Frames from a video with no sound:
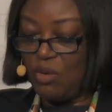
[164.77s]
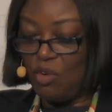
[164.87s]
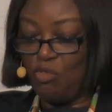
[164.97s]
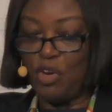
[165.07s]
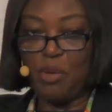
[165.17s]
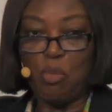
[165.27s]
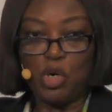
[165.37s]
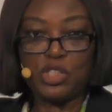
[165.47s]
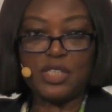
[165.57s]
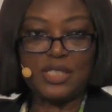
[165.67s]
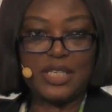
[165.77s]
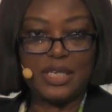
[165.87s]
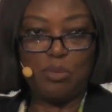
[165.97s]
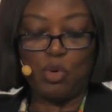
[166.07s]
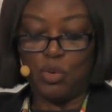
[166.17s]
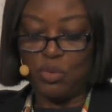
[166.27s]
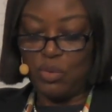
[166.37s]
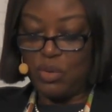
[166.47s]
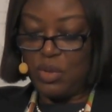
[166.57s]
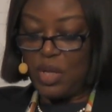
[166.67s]
for a more sustainable
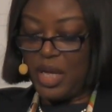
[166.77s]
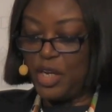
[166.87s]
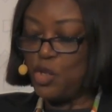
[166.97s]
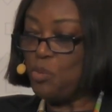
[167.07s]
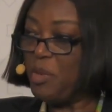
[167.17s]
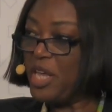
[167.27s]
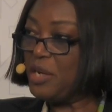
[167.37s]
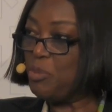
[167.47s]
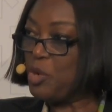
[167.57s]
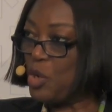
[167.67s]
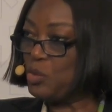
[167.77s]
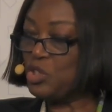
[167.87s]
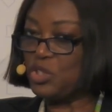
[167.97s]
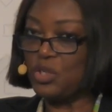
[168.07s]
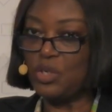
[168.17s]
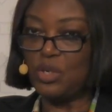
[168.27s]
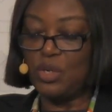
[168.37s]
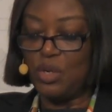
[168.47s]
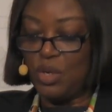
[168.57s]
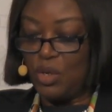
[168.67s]
and humane approach
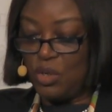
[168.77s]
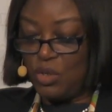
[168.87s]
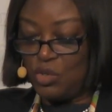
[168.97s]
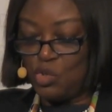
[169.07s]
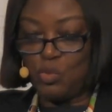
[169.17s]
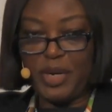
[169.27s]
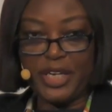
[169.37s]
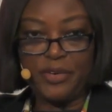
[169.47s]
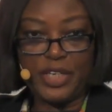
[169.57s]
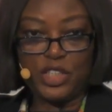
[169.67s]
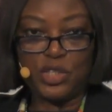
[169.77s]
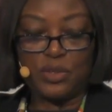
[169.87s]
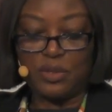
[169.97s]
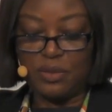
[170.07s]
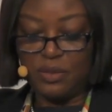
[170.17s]
to migration.